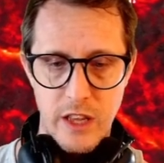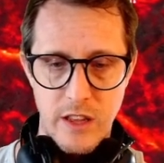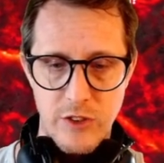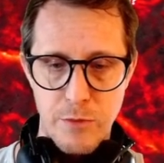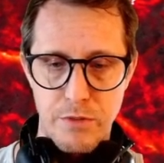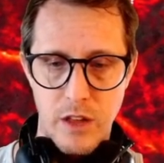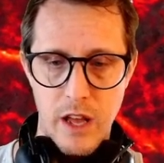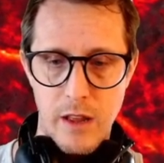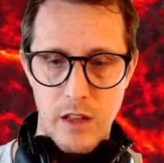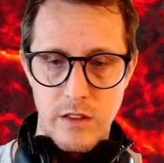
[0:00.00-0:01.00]
unless you
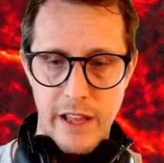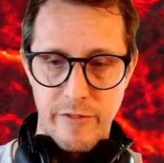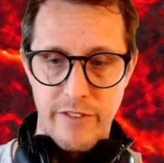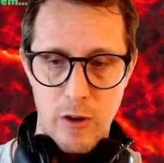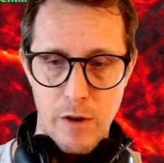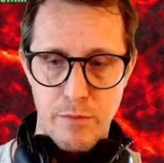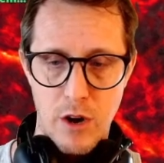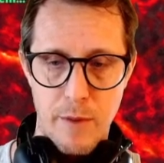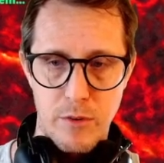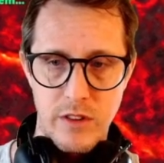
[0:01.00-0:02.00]
play like very
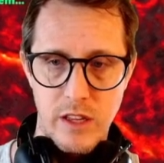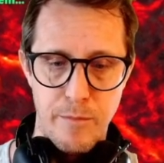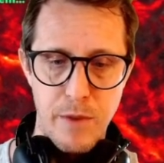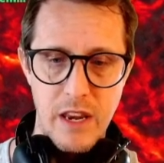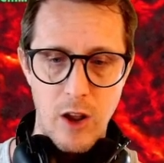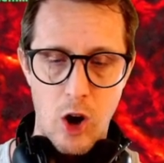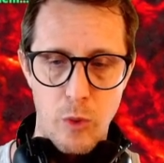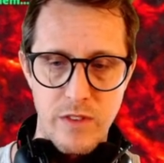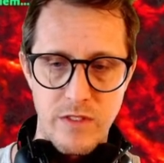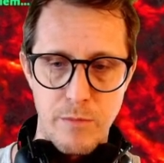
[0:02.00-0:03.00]
properly, meaning
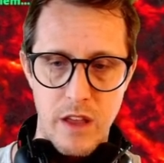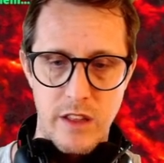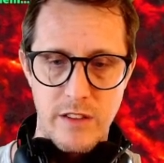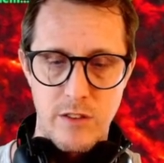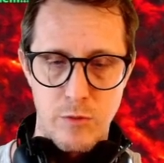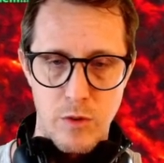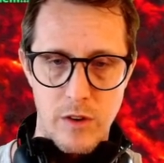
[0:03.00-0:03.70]
always in melee to,